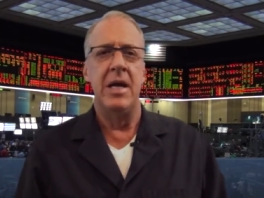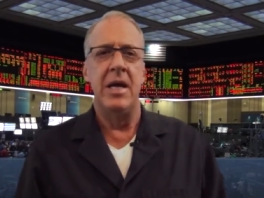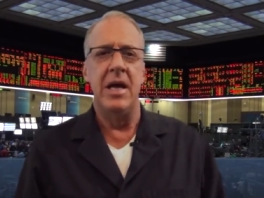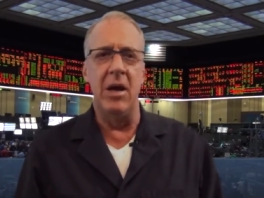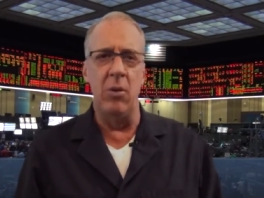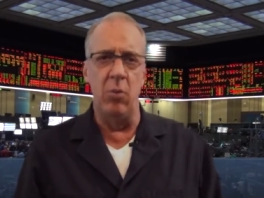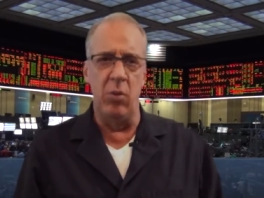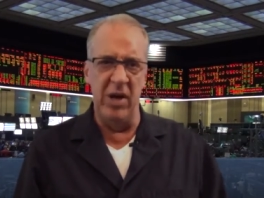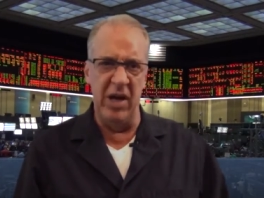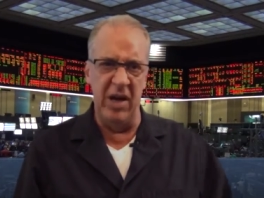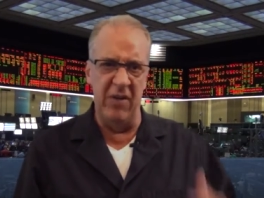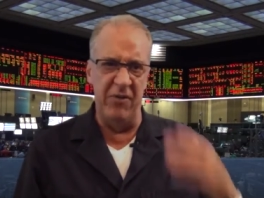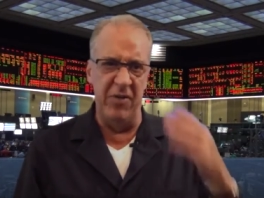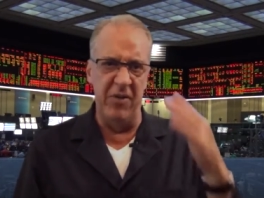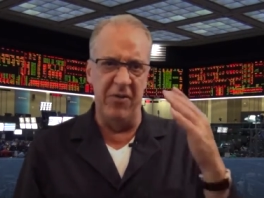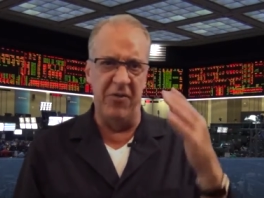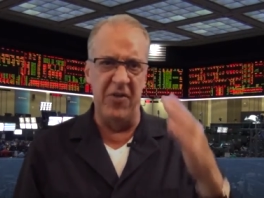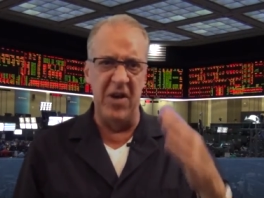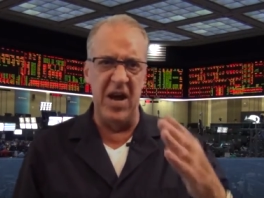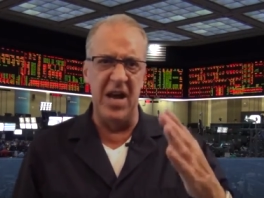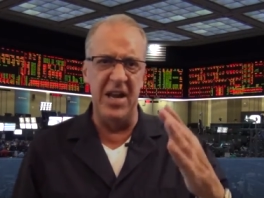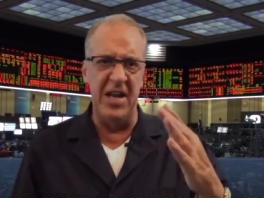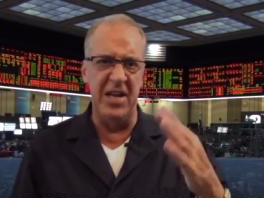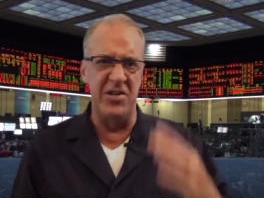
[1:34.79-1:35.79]
And we have the
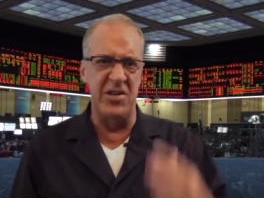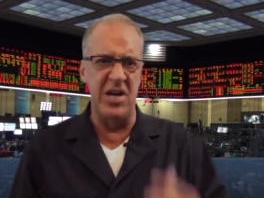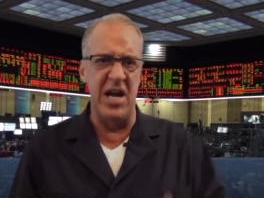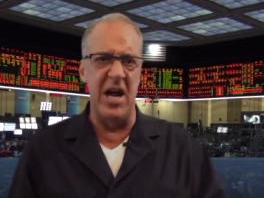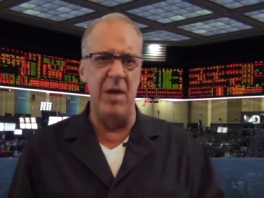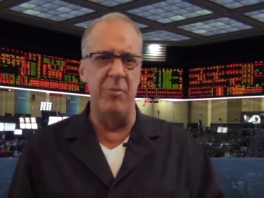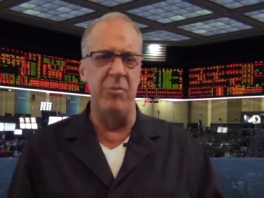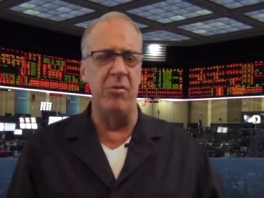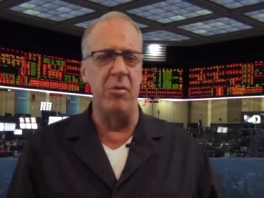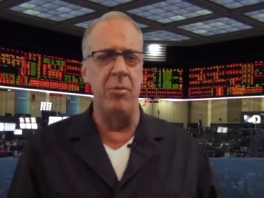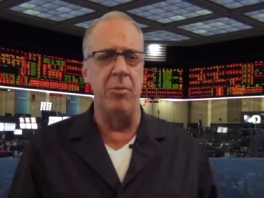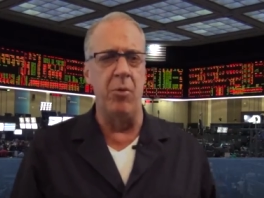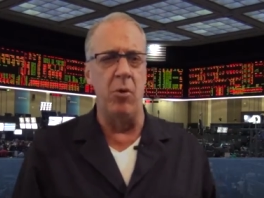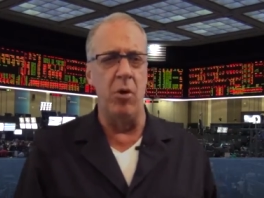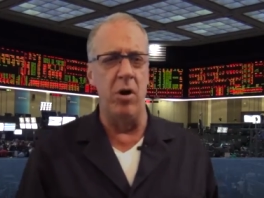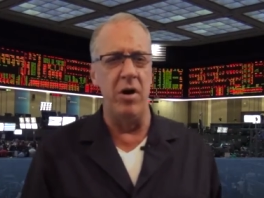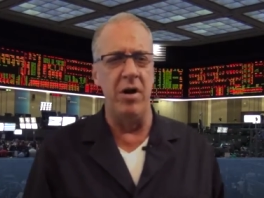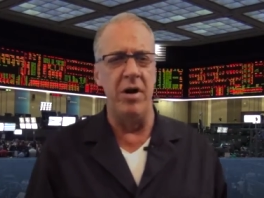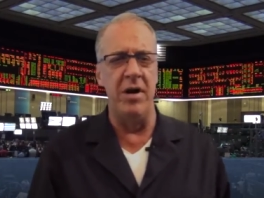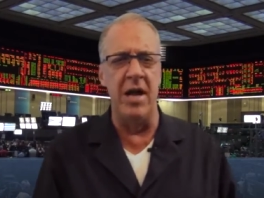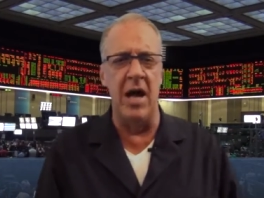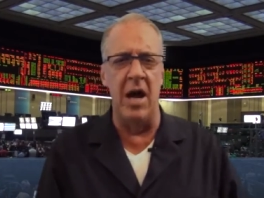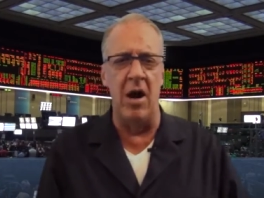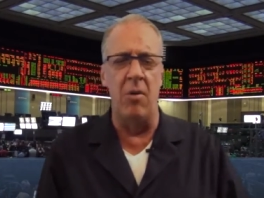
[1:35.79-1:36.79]
Friday jobs report.
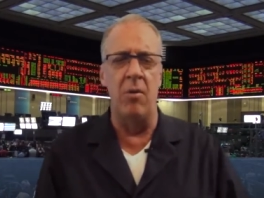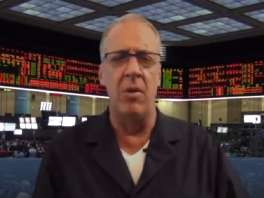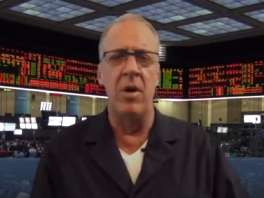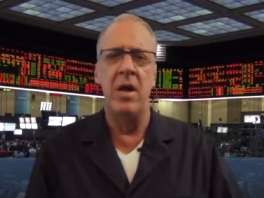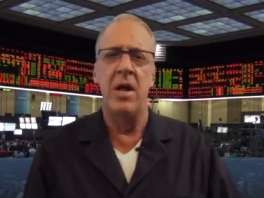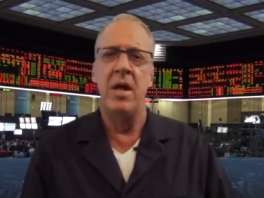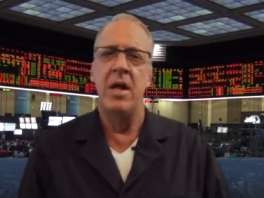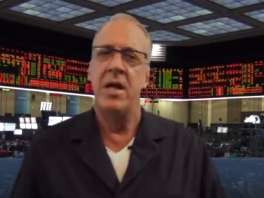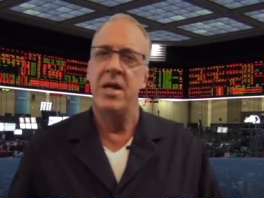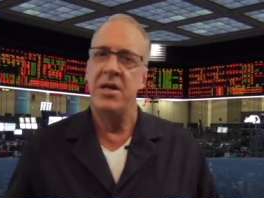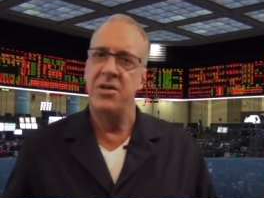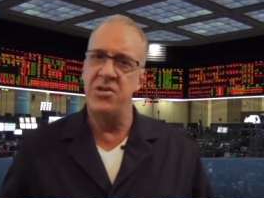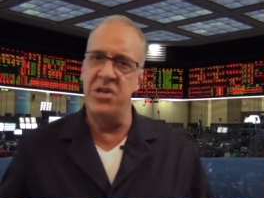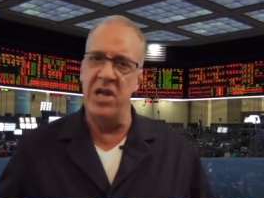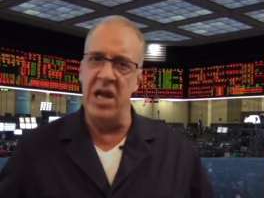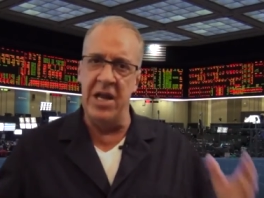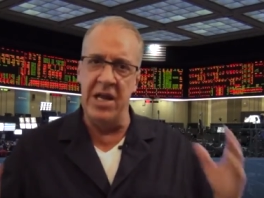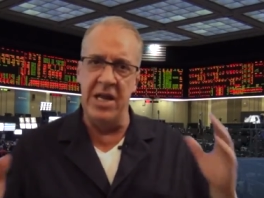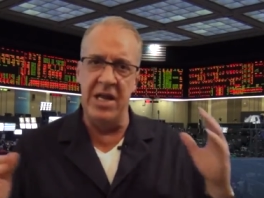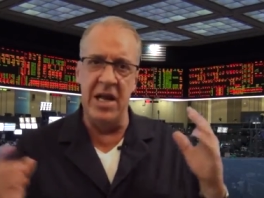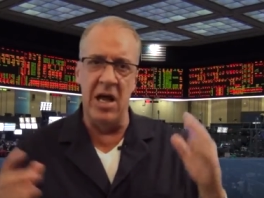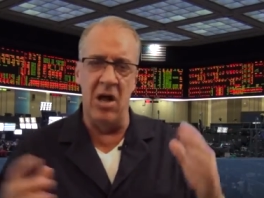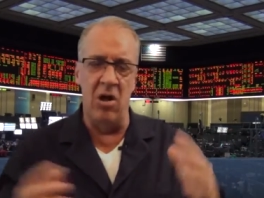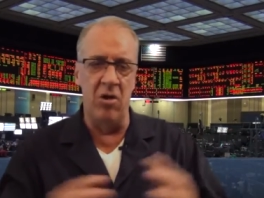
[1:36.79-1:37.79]
Now,
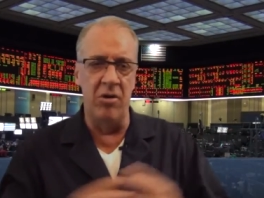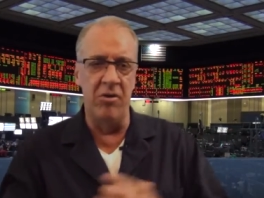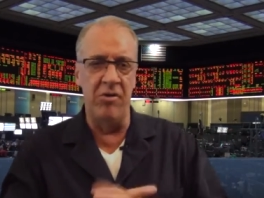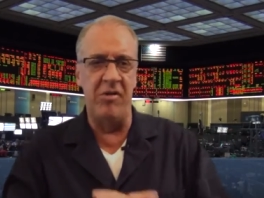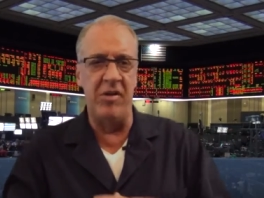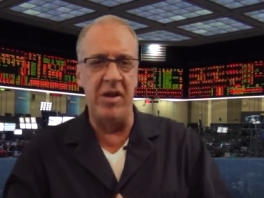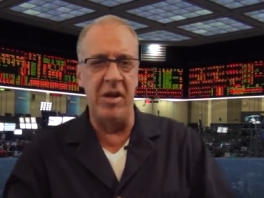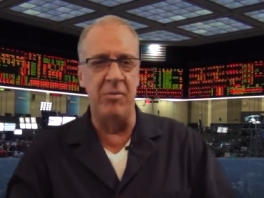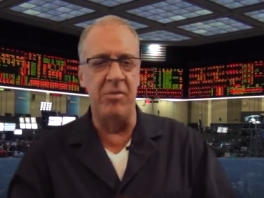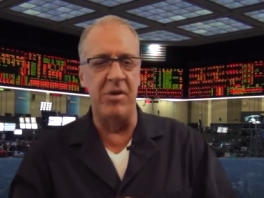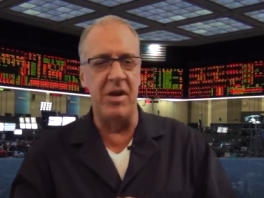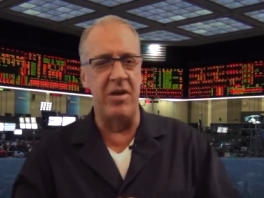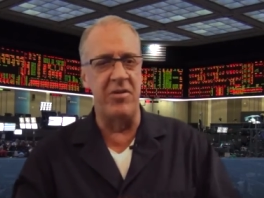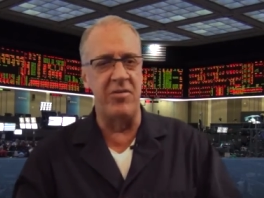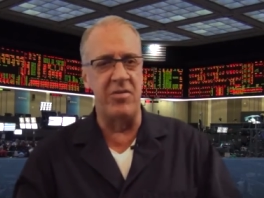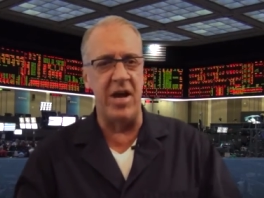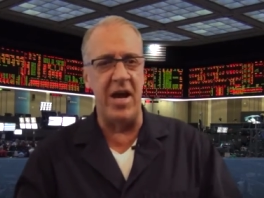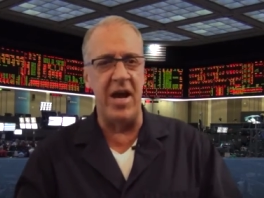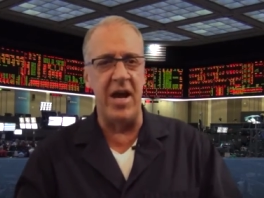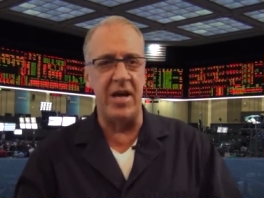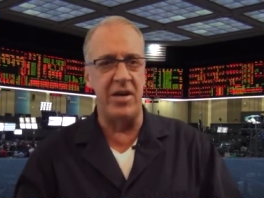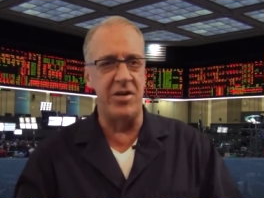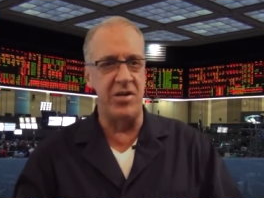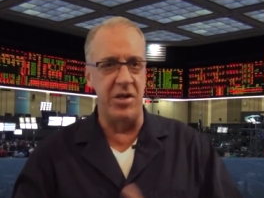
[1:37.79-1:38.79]
Janet Yellen seems on
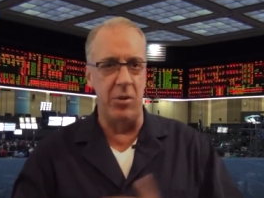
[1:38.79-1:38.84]
track.